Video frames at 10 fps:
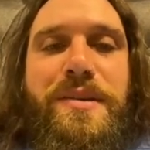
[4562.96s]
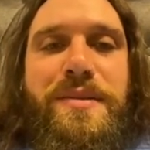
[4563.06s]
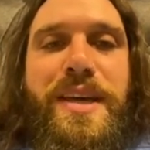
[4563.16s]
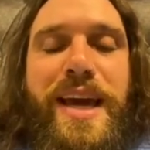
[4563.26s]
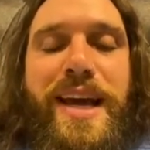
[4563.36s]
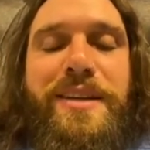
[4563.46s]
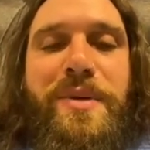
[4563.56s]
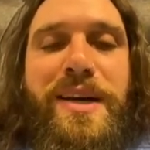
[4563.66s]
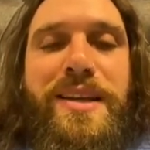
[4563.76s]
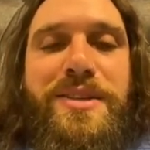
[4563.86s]
kicked
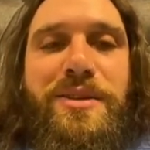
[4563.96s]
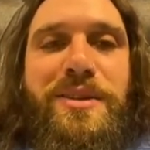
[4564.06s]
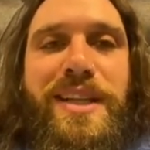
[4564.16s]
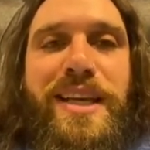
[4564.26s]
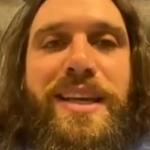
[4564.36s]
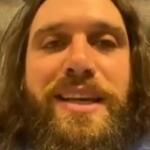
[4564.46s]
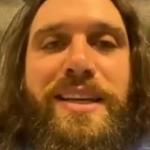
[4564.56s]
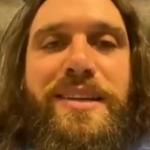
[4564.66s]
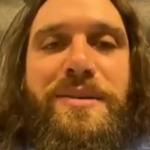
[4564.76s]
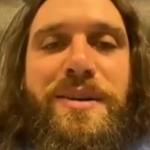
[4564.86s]
by this old
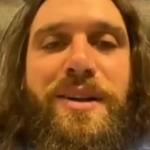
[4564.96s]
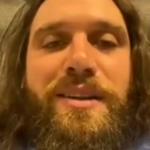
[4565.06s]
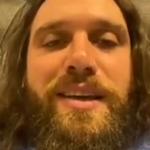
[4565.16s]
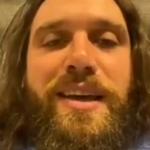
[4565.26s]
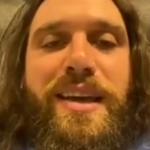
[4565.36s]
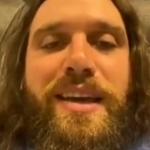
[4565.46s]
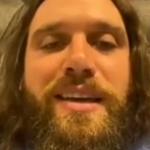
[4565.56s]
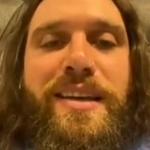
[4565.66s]
lady all day.